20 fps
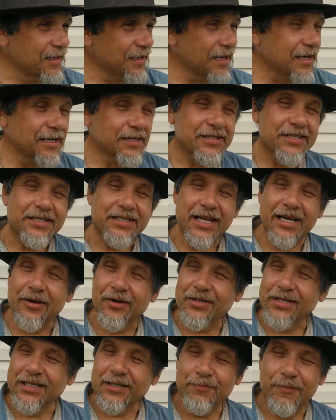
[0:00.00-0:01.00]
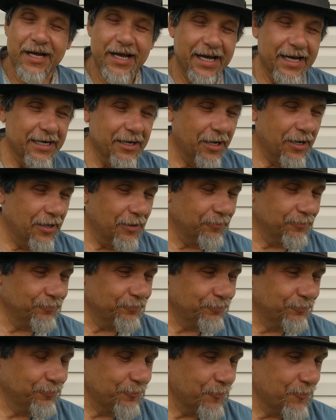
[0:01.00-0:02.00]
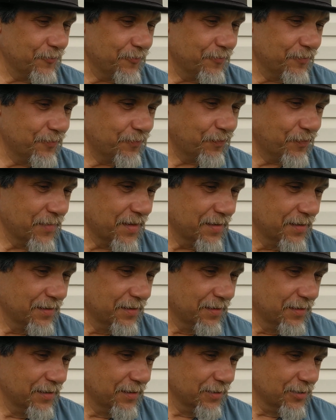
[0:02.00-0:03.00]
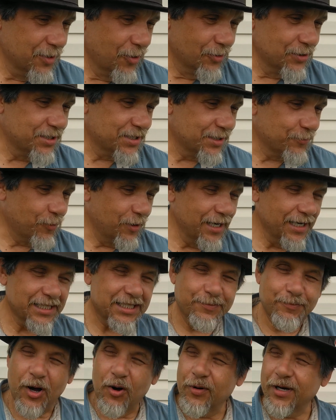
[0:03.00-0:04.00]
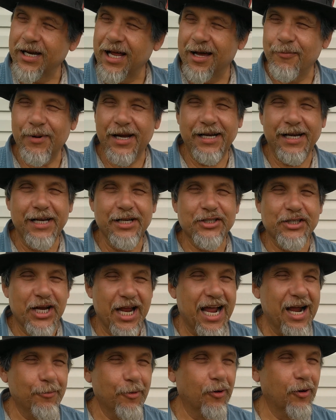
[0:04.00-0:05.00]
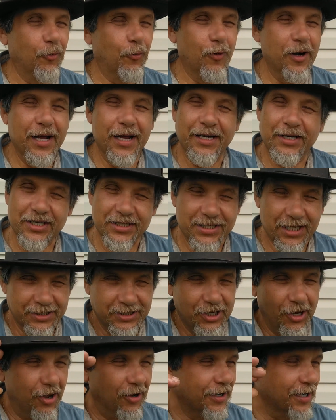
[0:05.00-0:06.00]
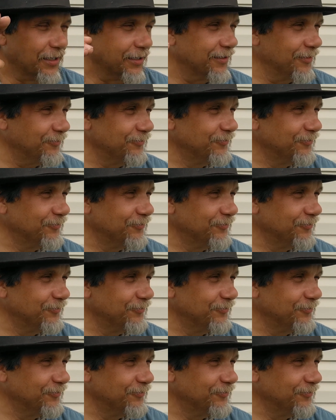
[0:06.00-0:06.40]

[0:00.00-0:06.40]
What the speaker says: and sells this man notices what he's smoking. I mean, he's yammering away, just talking